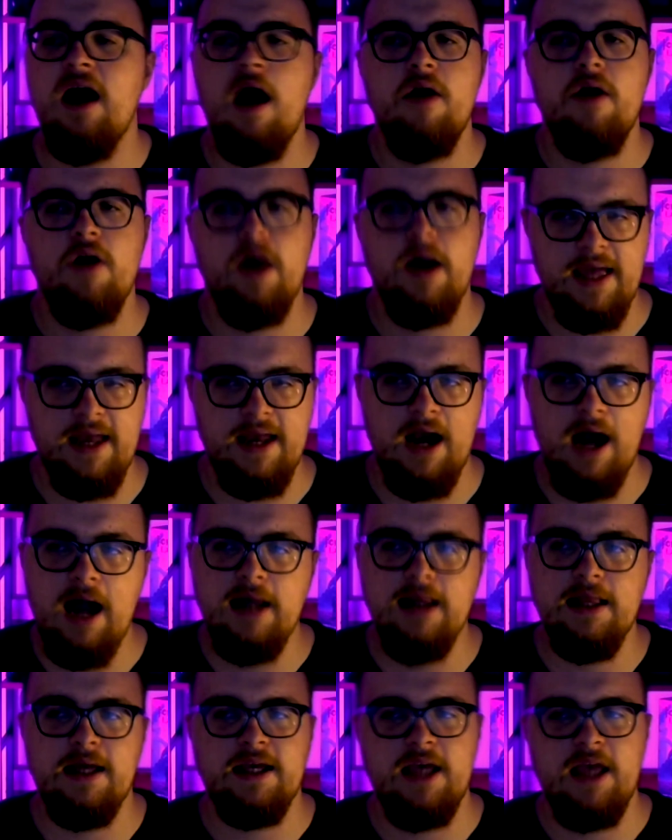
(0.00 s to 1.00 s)
again, I
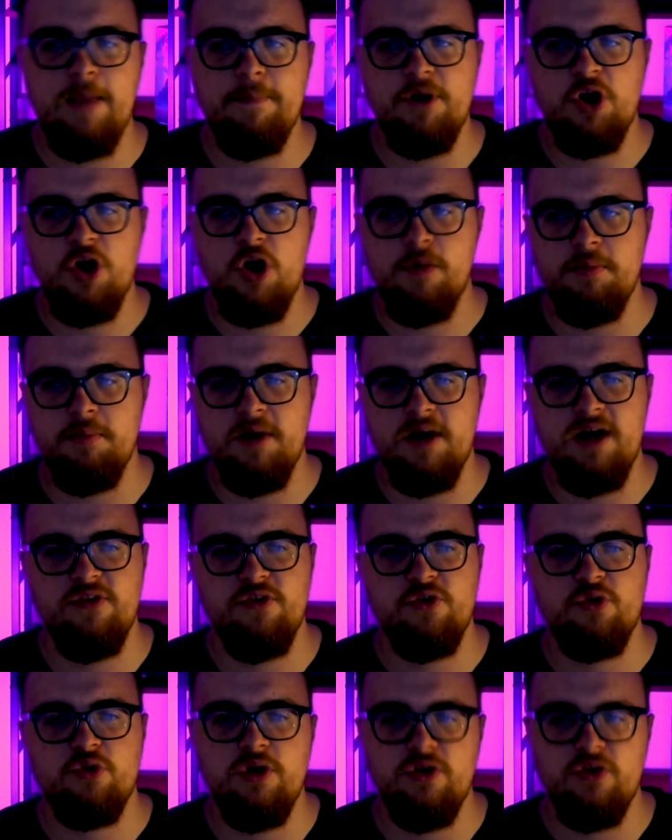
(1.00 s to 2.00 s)
like keeping a copy behind the
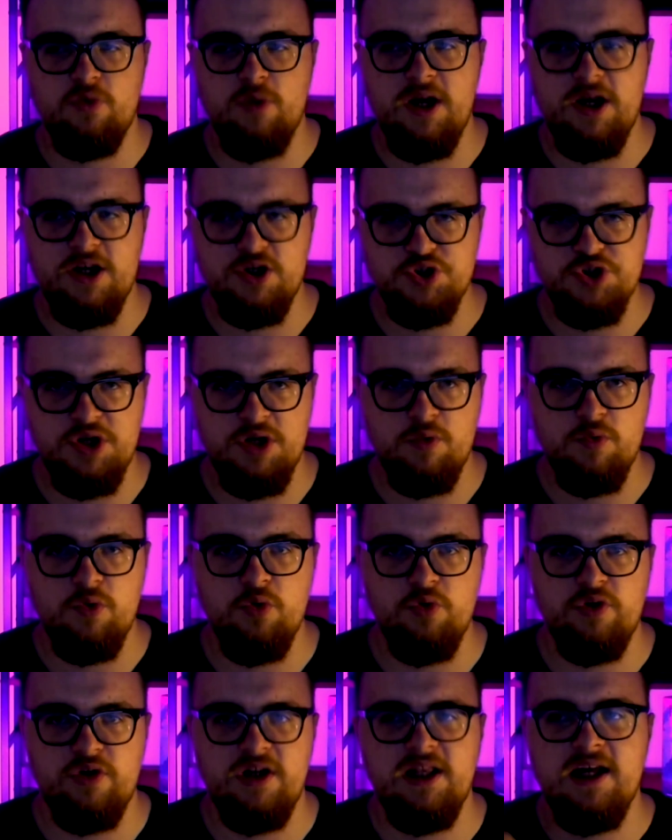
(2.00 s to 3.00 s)
screen so I can check
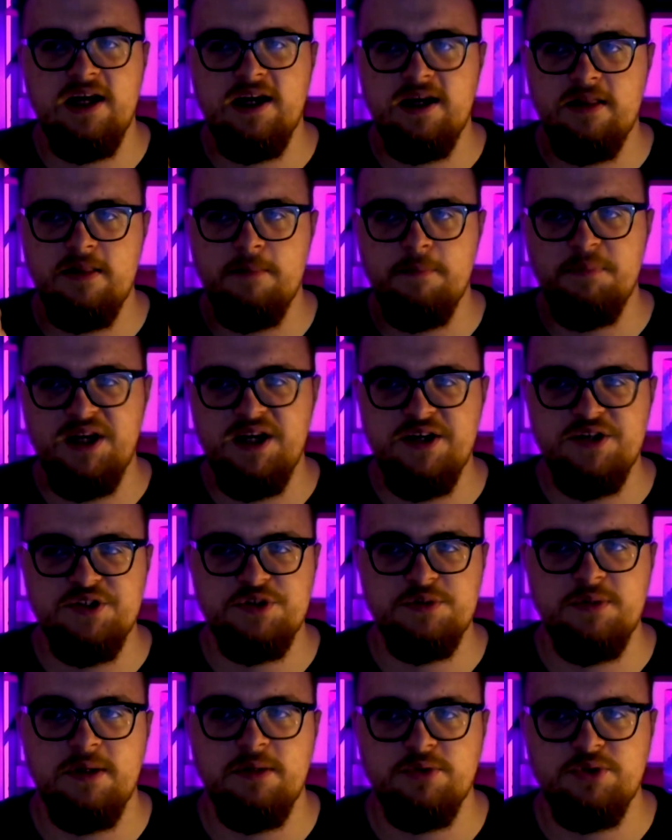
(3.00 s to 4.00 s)
rules, and I like the players to
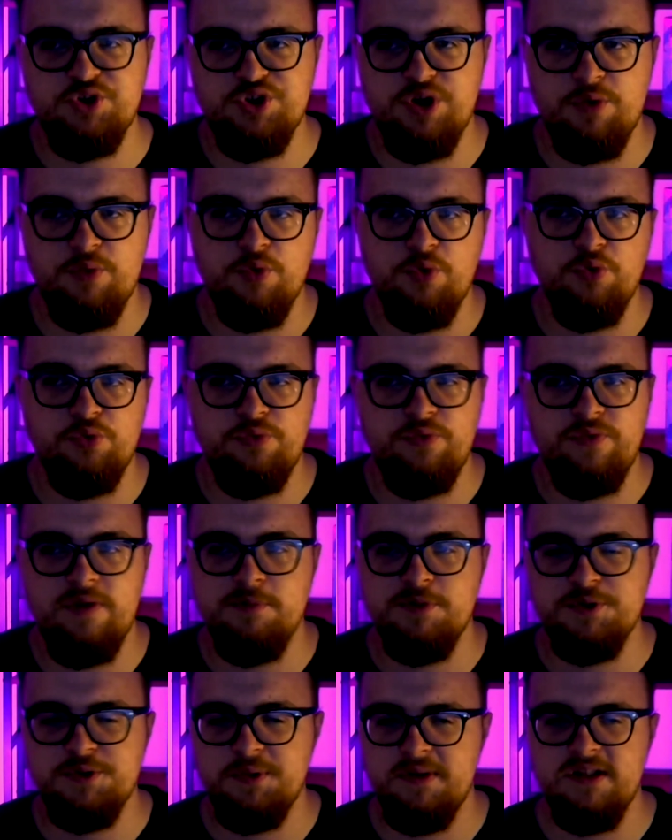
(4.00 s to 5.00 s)
be able to check rules in
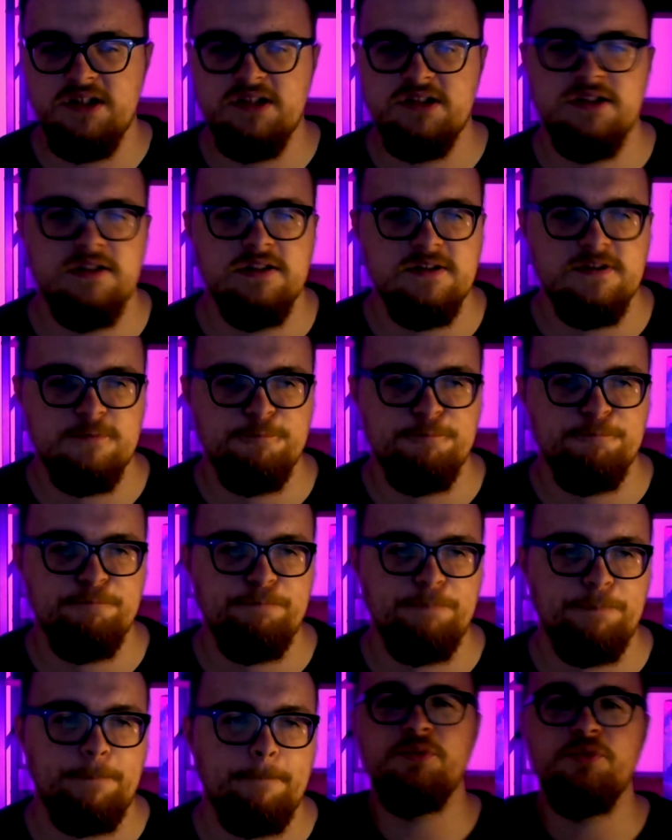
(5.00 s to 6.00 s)
between their turns.
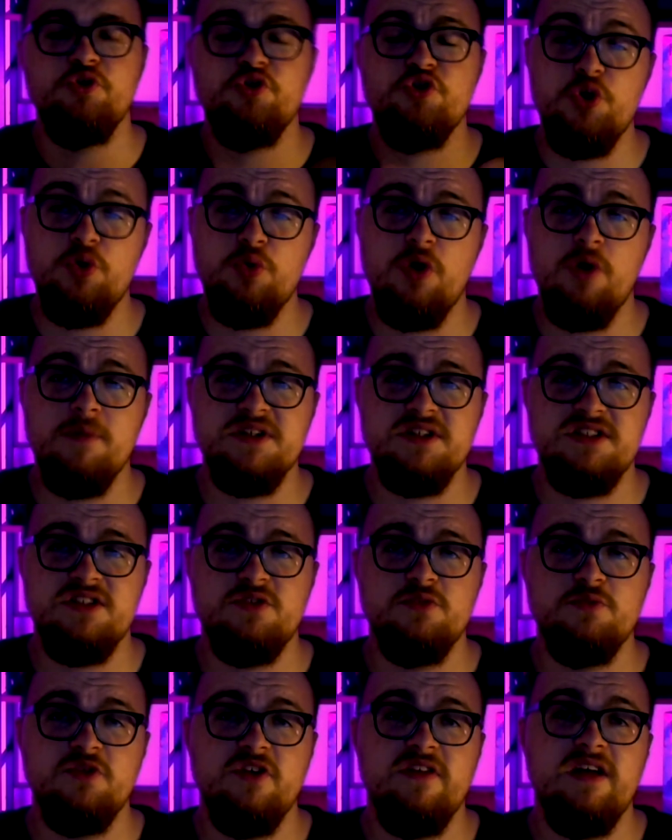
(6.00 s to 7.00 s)
There's 2 combat
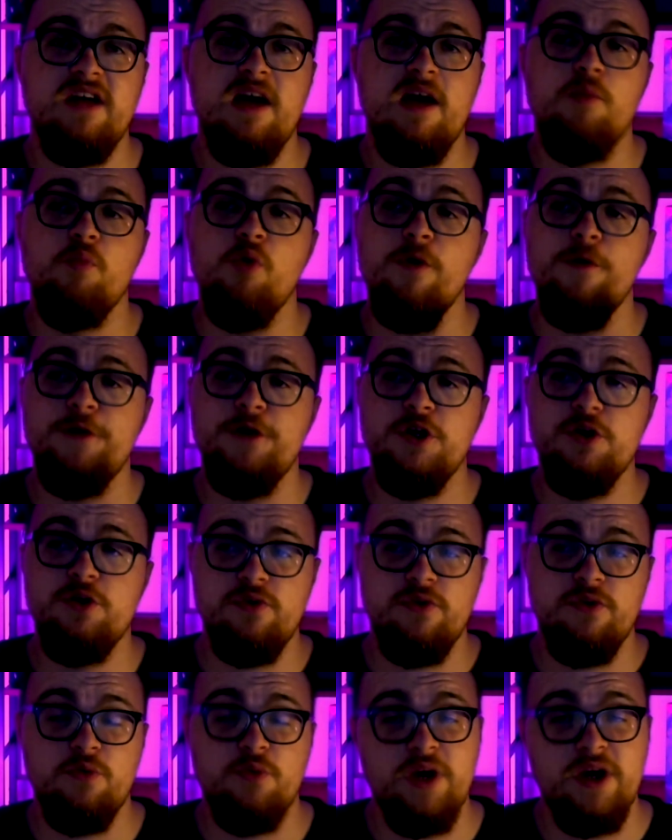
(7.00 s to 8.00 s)
systems in the game, one that
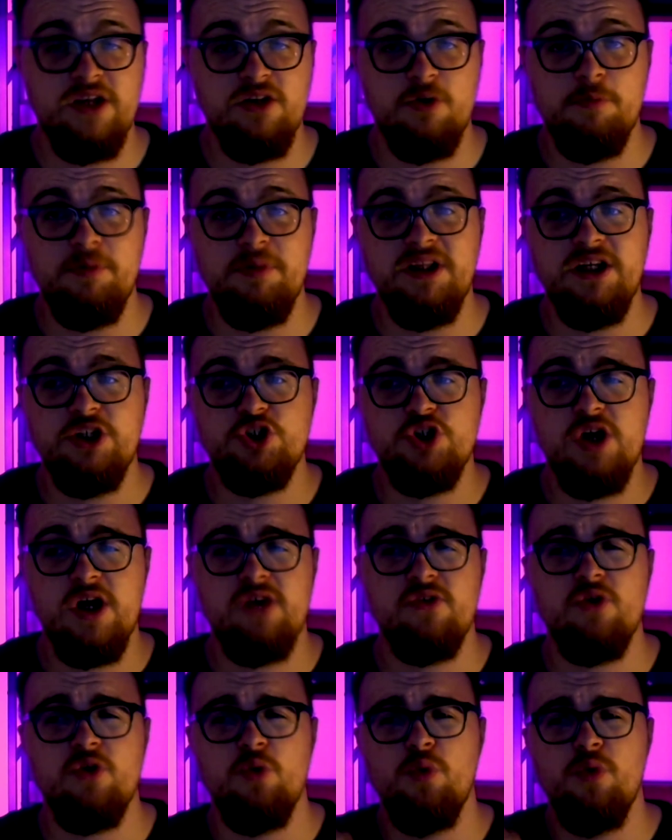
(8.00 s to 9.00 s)
uses the regular ability checks
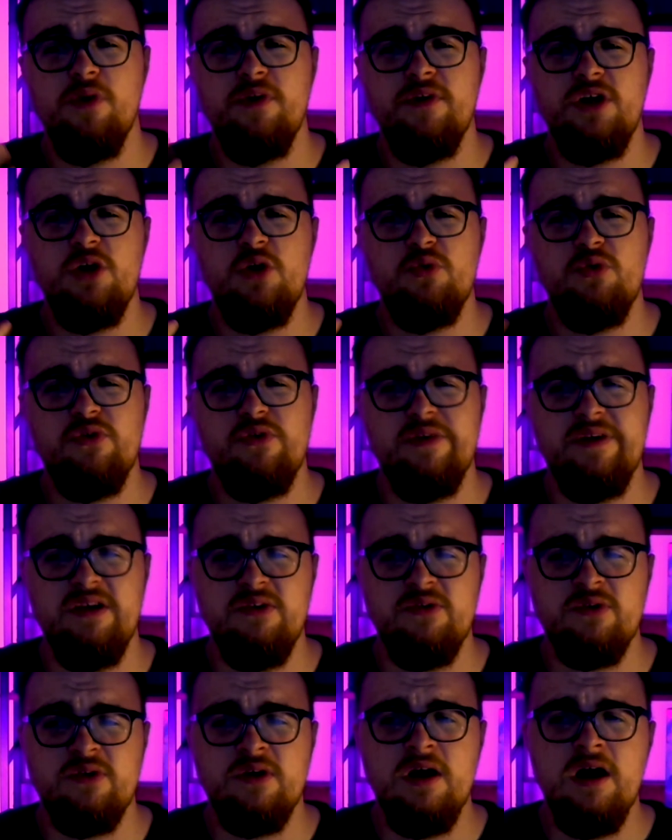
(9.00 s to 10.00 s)
and one that uses these